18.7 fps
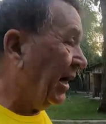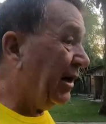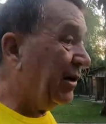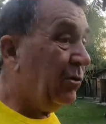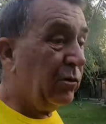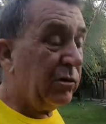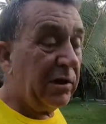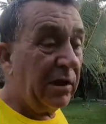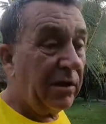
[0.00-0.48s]

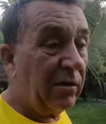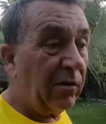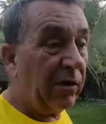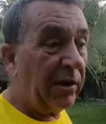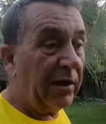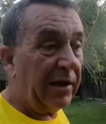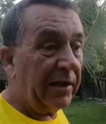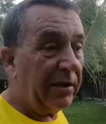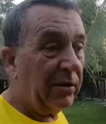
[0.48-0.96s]
And also you've
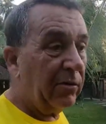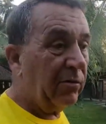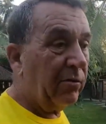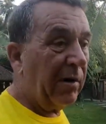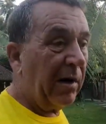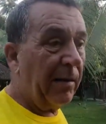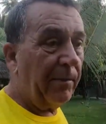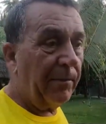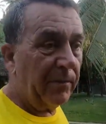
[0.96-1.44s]
got to get
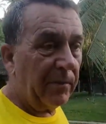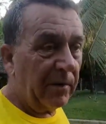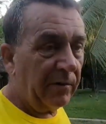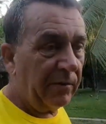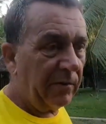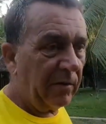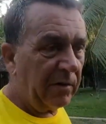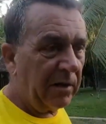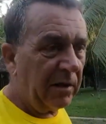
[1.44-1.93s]
your, I
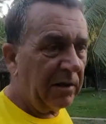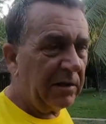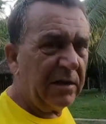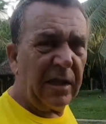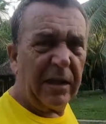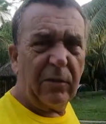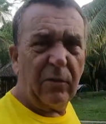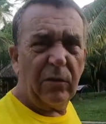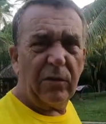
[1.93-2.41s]
think
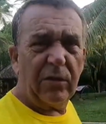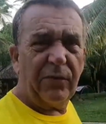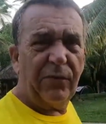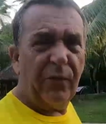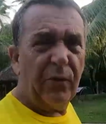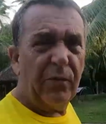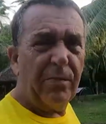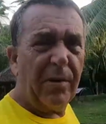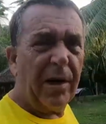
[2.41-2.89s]
it's, they call it the
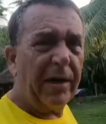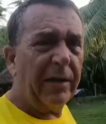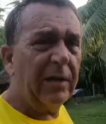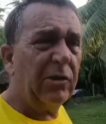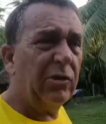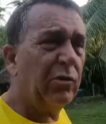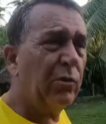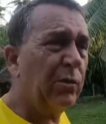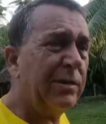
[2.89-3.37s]
third
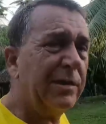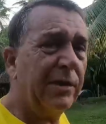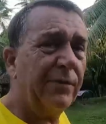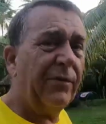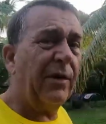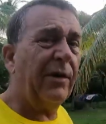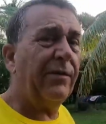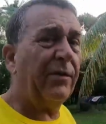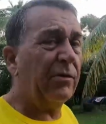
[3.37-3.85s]
party insurance.
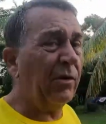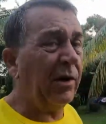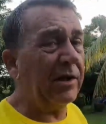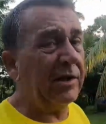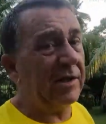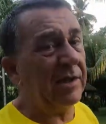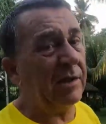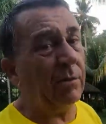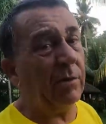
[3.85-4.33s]
If you have a
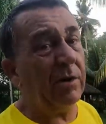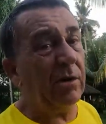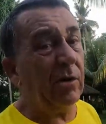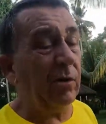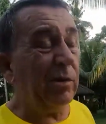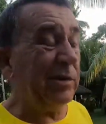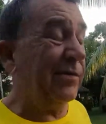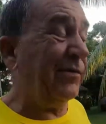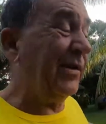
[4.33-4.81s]
crash and someone
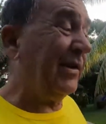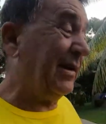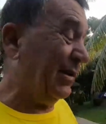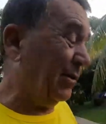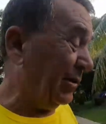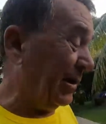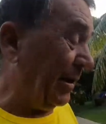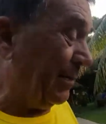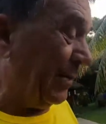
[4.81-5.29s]
dies, you're
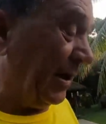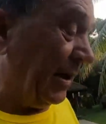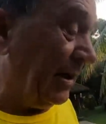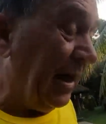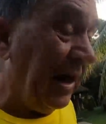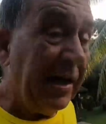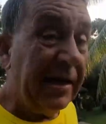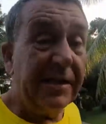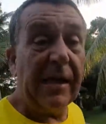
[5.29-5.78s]
fucking all that money.
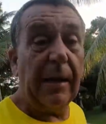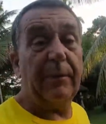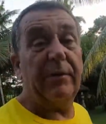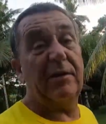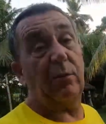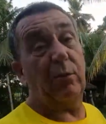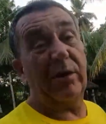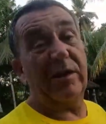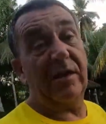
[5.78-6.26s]
Same
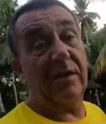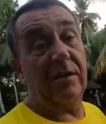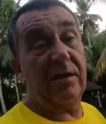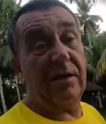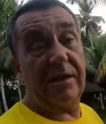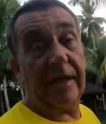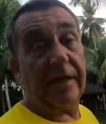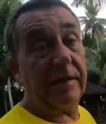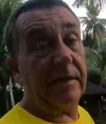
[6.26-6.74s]
as the Western
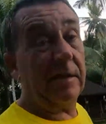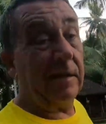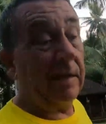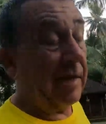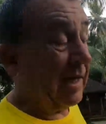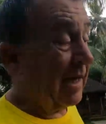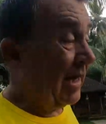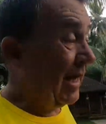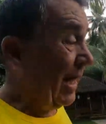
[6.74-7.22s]
states
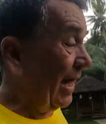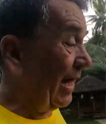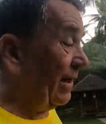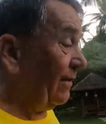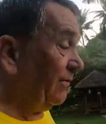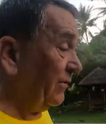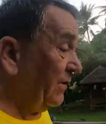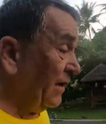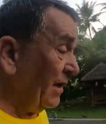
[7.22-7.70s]

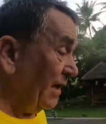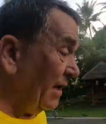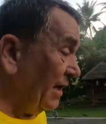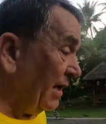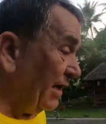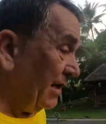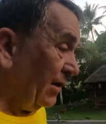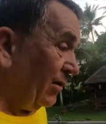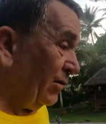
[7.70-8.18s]
have
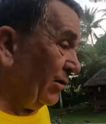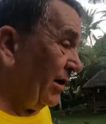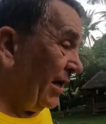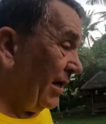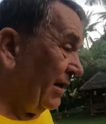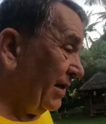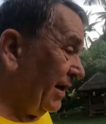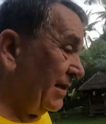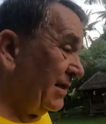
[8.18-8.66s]
on
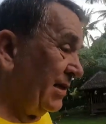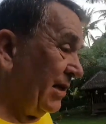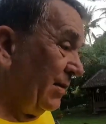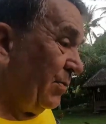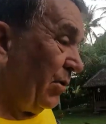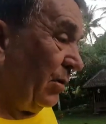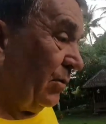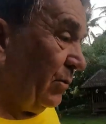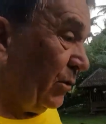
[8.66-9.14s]
that. That's
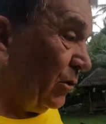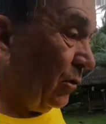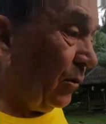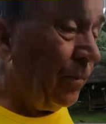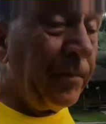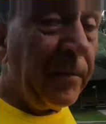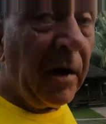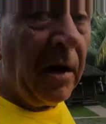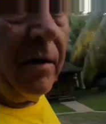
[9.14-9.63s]
no problem at all.